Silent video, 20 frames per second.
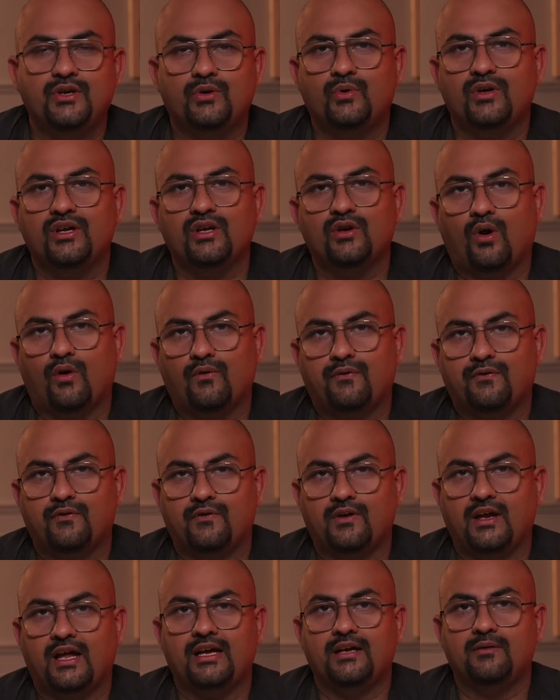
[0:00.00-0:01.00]
you're doing an
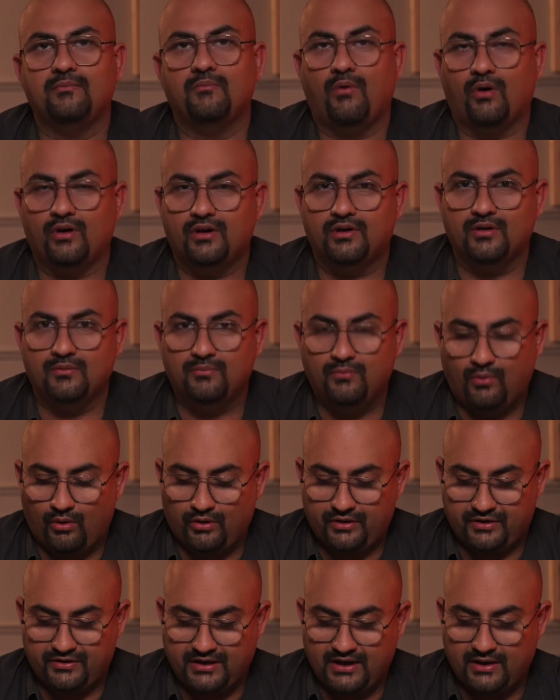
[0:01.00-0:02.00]
offline monitor
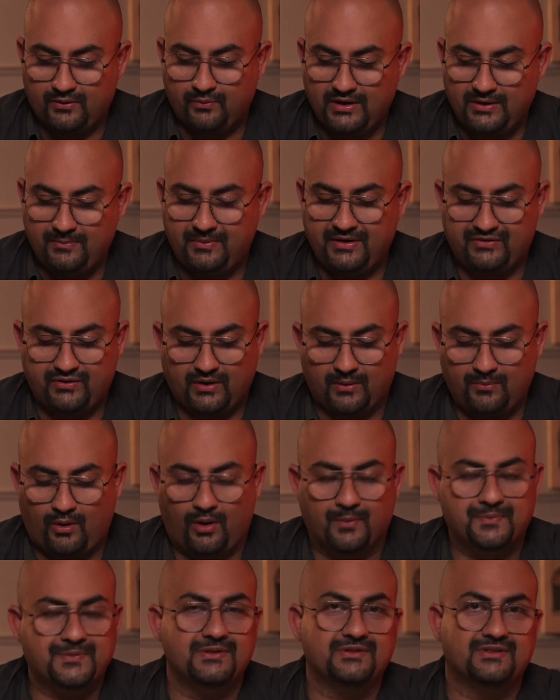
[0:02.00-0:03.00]
mode, there will be some
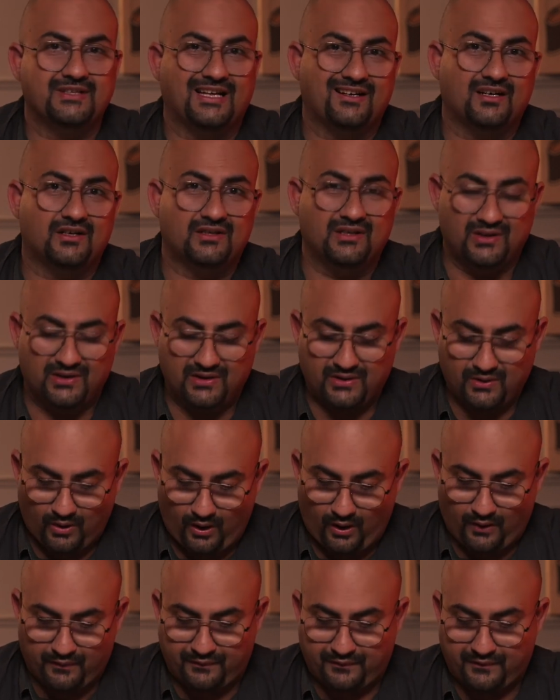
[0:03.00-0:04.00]
options that are turned
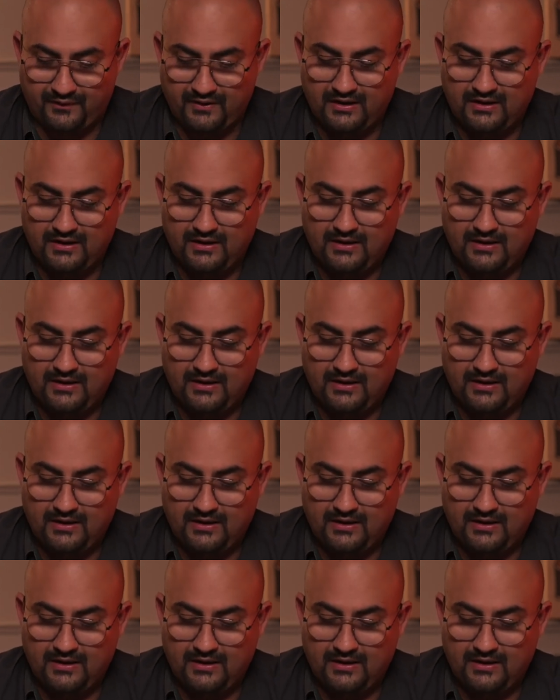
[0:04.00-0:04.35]
off,